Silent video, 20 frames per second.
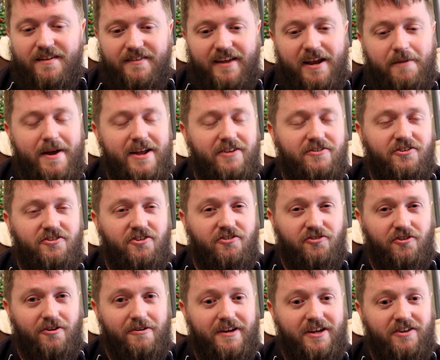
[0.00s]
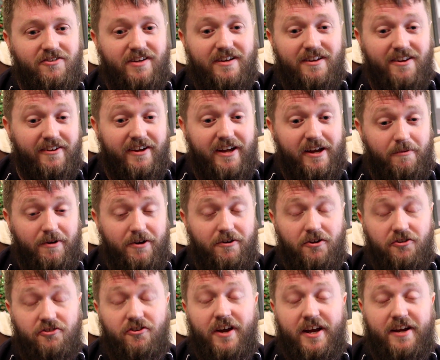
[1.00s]
They went to Suzuki and said, okay, we've
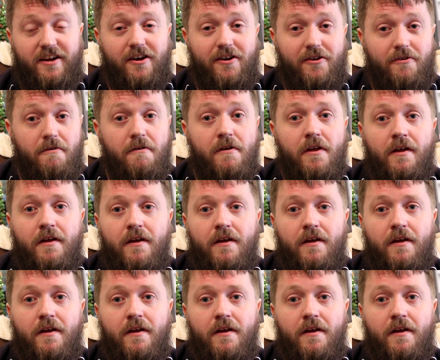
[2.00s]
got a Tyco